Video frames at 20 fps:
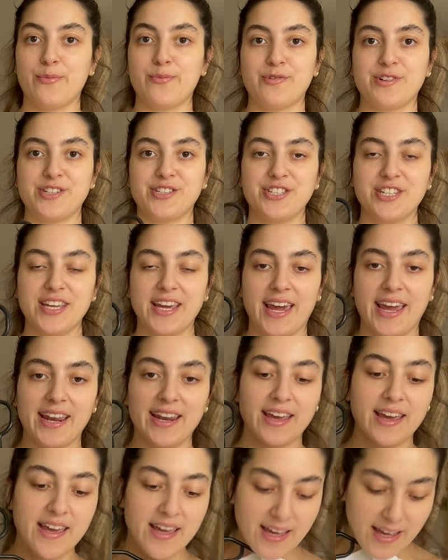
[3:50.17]

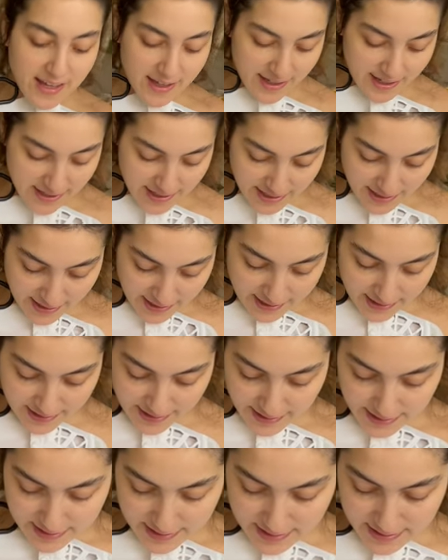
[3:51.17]
appreciate. And
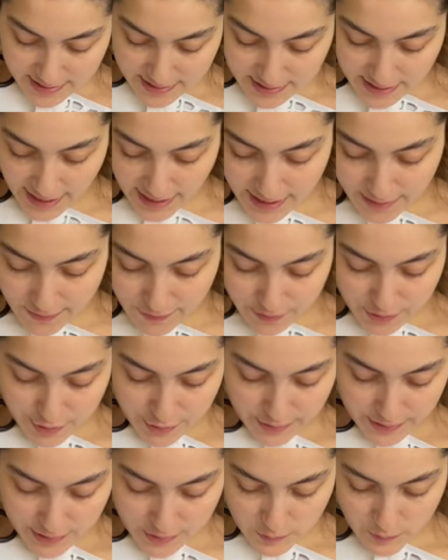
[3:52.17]
it's kind of
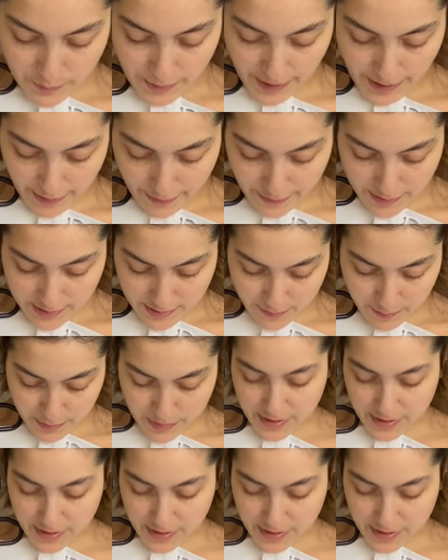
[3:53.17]
transparent,